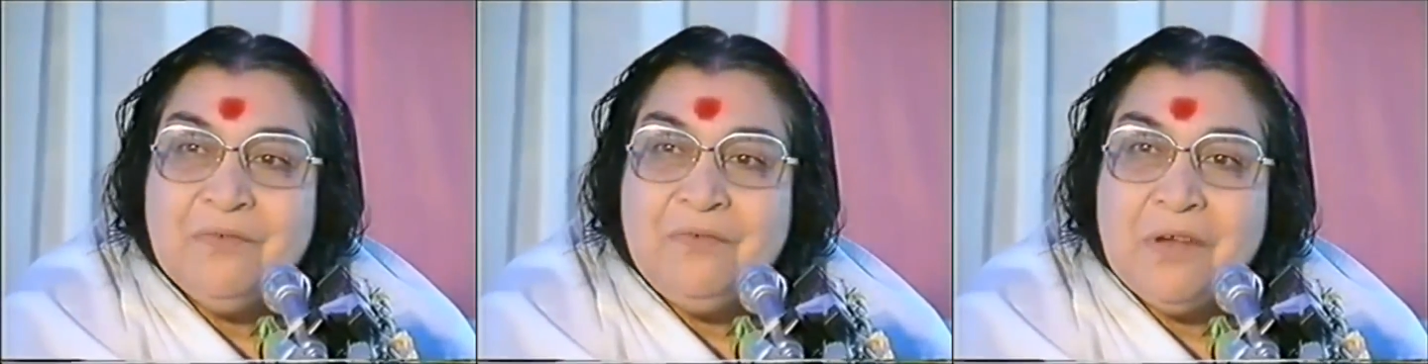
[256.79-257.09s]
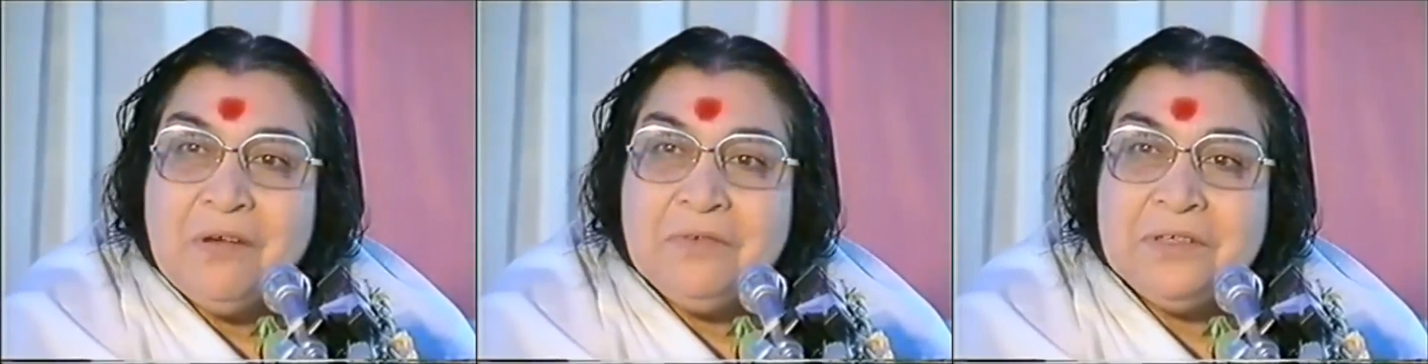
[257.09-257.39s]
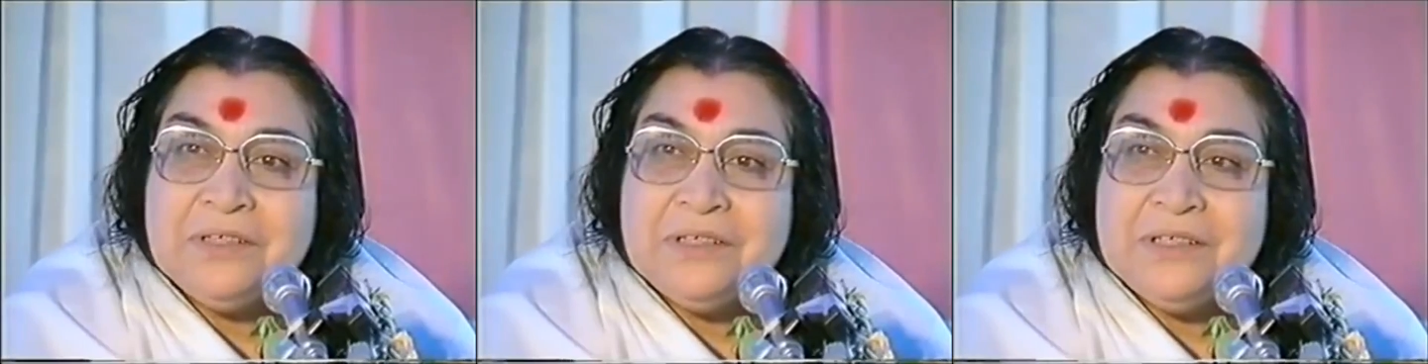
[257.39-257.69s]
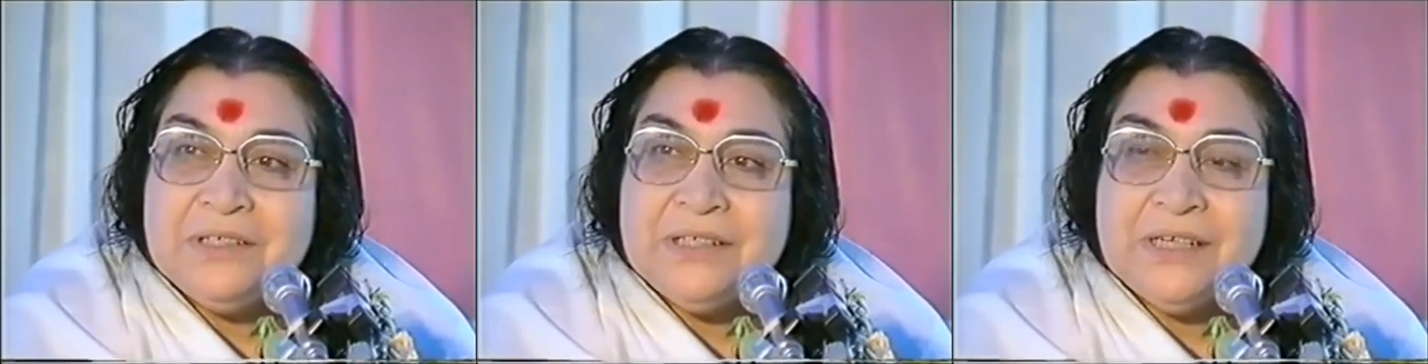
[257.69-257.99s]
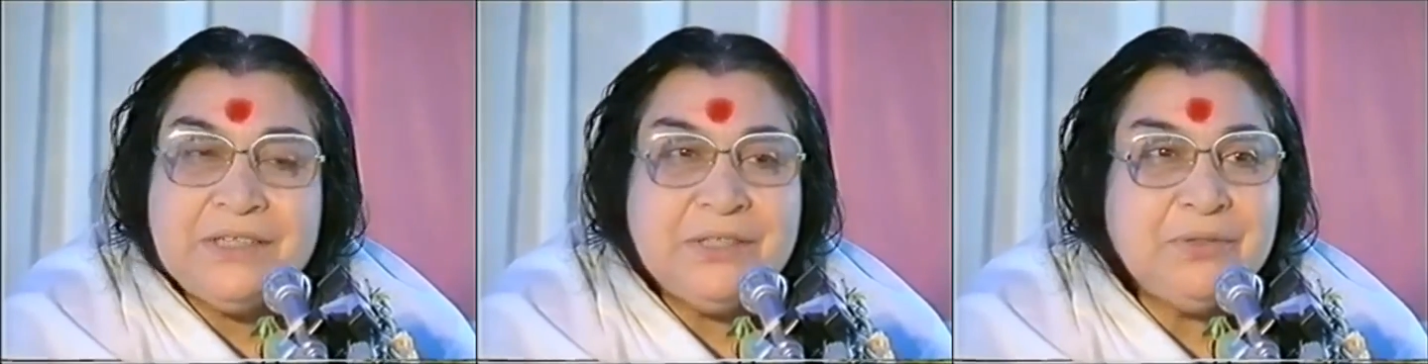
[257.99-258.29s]
flowers
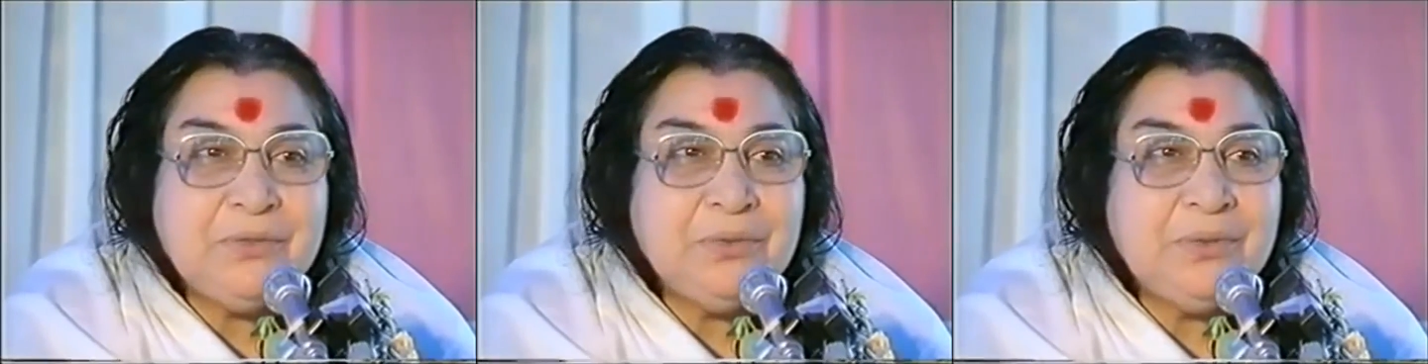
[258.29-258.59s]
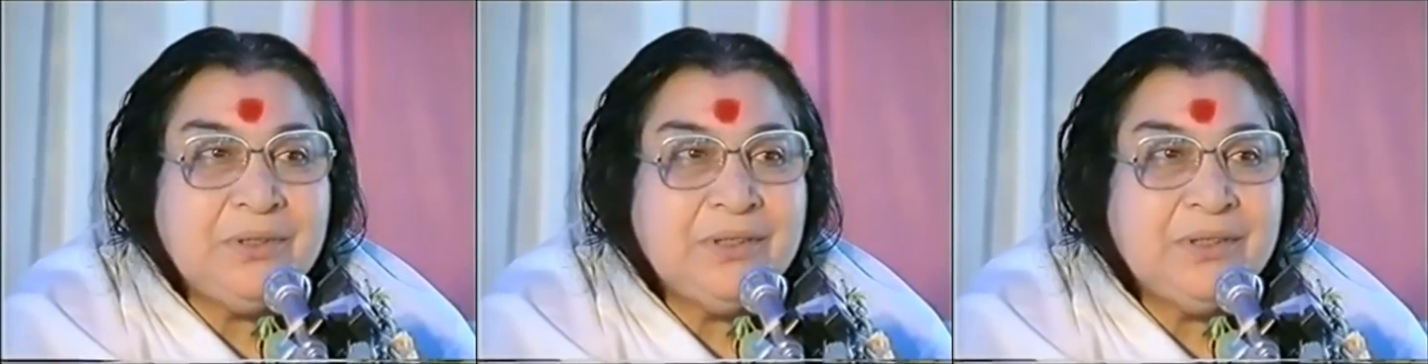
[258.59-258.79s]
that she could,